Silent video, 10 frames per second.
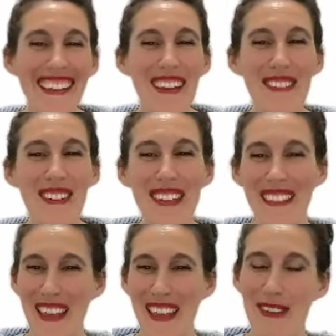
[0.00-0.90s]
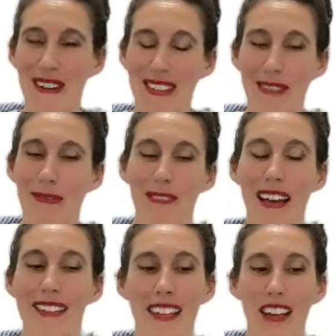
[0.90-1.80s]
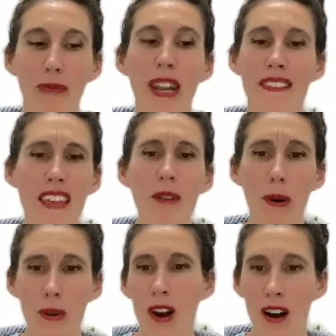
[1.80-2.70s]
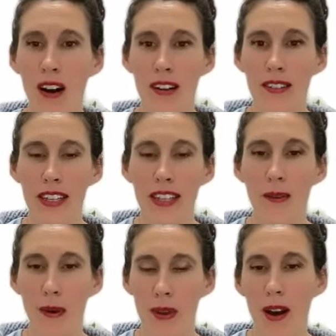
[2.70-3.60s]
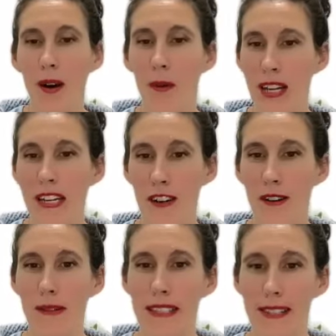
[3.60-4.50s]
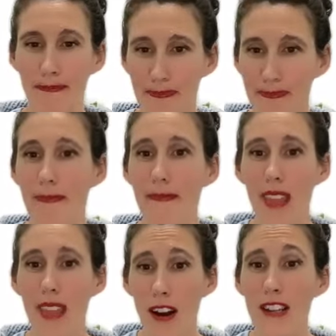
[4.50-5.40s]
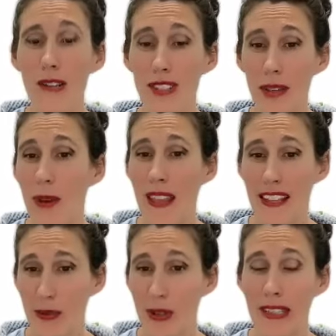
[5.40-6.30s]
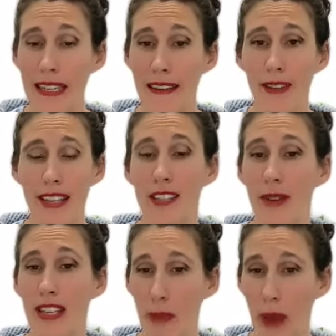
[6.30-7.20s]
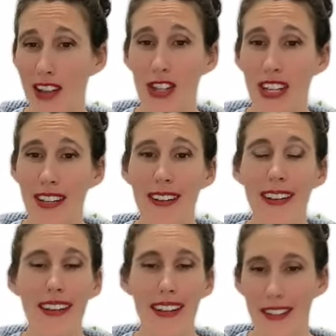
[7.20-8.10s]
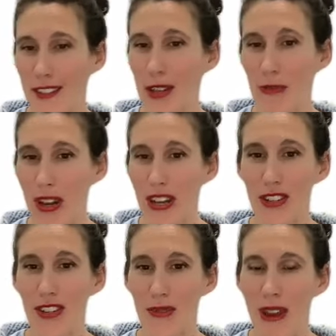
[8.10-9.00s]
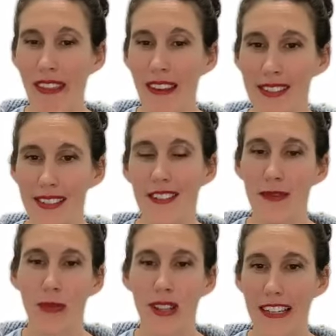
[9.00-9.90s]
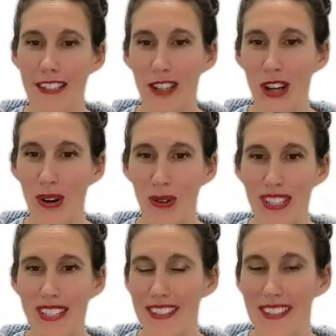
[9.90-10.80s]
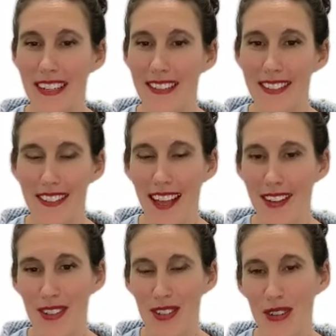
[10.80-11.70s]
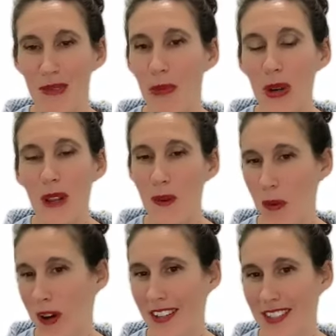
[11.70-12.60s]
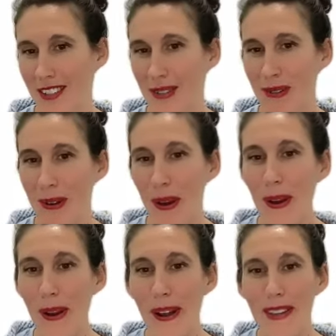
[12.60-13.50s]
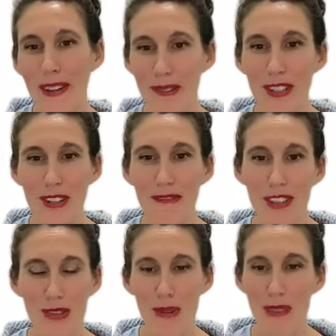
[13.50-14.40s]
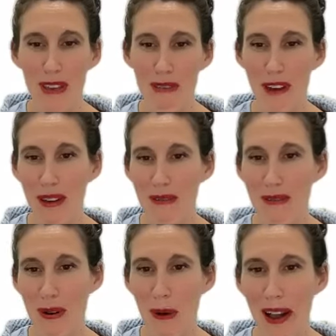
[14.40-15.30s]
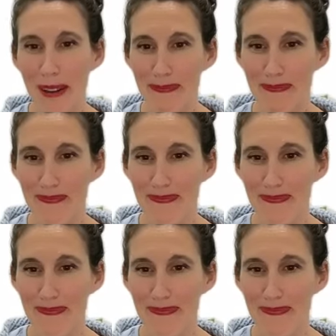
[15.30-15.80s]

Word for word: definitely think about some of that stuff. But I think what we're all you know what we all want to know is are you someone that's really is is passionate and is committed to doing this and is willing to go the distance and to put in the work to uh, you know achieve the dream that you've had for a while